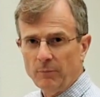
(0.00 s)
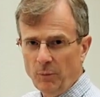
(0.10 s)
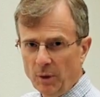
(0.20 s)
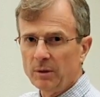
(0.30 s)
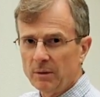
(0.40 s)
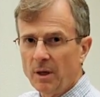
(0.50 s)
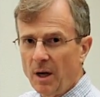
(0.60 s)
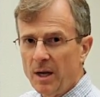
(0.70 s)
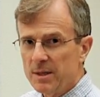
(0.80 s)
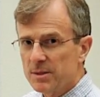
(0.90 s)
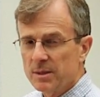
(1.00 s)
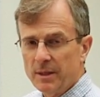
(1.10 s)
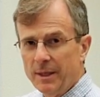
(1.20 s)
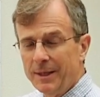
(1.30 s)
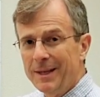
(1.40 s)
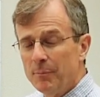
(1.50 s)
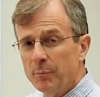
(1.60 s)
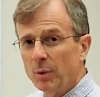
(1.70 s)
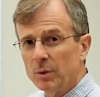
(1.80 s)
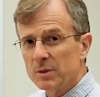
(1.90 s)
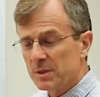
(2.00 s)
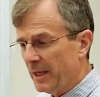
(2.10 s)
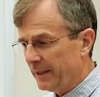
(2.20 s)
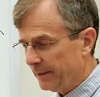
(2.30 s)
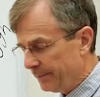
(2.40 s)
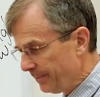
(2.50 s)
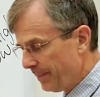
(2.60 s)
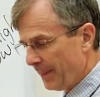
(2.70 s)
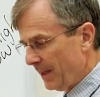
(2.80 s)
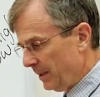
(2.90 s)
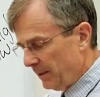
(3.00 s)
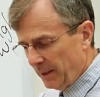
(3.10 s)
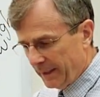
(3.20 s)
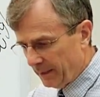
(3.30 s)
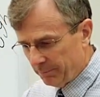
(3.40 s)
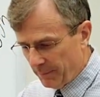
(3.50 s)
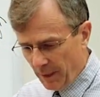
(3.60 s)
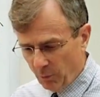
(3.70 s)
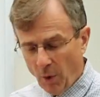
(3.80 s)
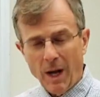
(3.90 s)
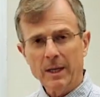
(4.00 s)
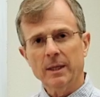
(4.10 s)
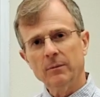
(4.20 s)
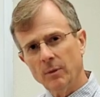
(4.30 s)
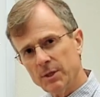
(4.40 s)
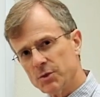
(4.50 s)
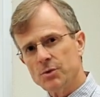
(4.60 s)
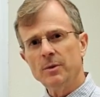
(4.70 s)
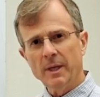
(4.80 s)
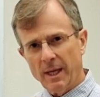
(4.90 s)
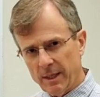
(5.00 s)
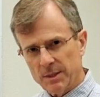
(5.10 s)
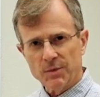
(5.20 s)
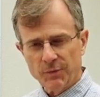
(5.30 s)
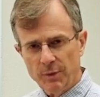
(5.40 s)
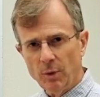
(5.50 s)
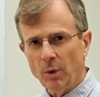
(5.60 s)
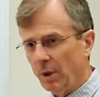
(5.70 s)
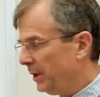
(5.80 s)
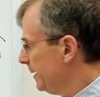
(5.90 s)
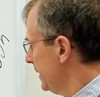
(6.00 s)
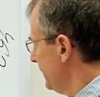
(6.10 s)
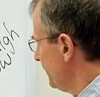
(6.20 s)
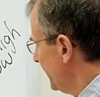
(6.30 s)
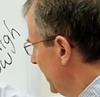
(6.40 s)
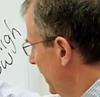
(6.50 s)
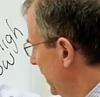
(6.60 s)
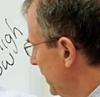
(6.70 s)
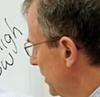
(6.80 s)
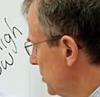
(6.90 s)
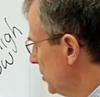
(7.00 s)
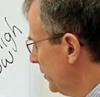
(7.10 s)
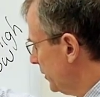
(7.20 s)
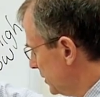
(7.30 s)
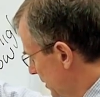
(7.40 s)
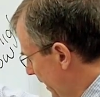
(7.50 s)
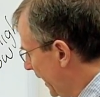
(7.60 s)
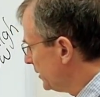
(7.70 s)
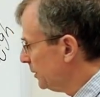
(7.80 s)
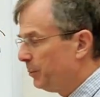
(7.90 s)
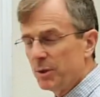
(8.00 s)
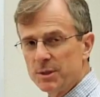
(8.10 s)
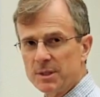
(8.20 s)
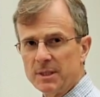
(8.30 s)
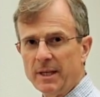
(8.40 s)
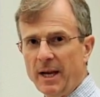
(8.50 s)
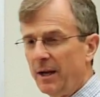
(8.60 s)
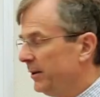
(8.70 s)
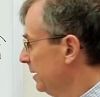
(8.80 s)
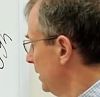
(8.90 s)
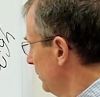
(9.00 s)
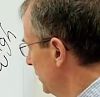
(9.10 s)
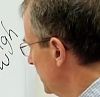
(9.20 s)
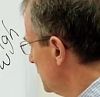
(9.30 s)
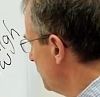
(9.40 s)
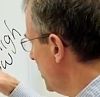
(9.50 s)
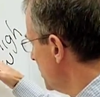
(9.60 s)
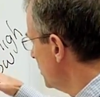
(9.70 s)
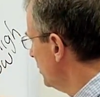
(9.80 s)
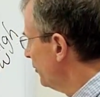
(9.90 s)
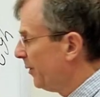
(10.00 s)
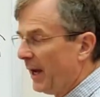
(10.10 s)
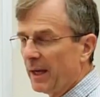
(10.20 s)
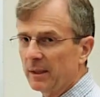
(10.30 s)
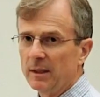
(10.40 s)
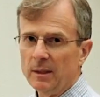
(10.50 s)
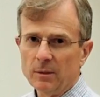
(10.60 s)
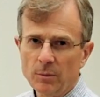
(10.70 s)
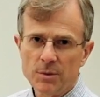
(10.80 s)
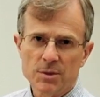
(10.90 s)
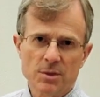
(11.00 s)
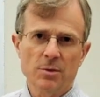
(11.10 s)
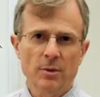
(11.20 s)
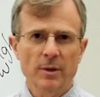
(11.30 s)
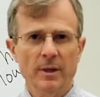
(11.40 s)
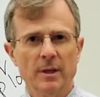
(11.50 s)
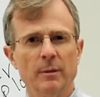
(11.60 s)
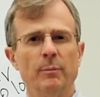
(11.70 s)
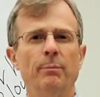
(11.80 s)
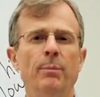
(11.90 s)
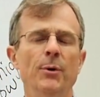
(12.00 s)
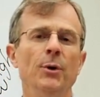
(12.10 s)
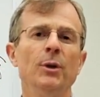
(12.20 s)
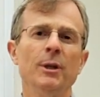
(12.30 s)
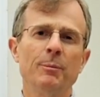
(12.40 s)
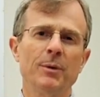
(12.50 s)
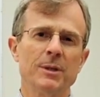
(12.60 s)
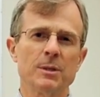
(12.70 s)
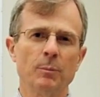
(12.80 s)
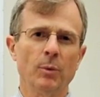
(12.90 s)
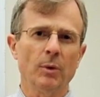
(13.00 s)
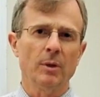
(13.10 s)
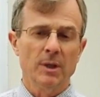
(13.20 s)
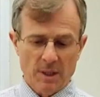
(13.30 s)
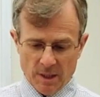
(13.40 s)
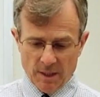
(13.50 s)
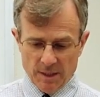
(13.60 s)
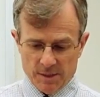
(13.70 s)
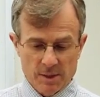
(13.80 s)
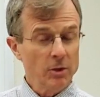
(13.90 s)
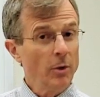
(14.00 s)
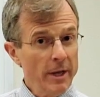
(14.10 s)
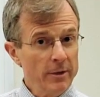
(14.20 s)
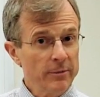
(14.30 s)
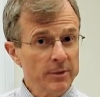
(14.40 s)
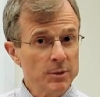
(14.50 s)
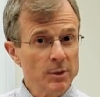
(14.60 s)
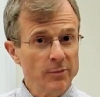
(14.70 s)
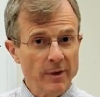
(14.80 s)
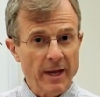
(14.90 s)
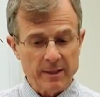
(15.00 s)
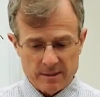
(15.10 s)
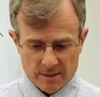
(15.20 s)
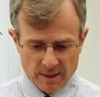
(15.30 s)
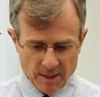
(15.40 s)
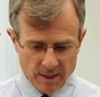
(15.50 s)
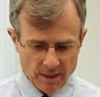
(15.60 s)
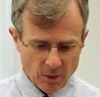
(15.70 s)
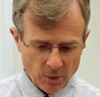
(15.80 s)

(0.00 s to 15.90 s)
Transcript: will cause an impulse like, a, like a, a rocket when it's shooting out its fuel hitting this surface actually pushes it down. But this pressure effect, which is due to the Bernoulli principle, is the greater of the two effects and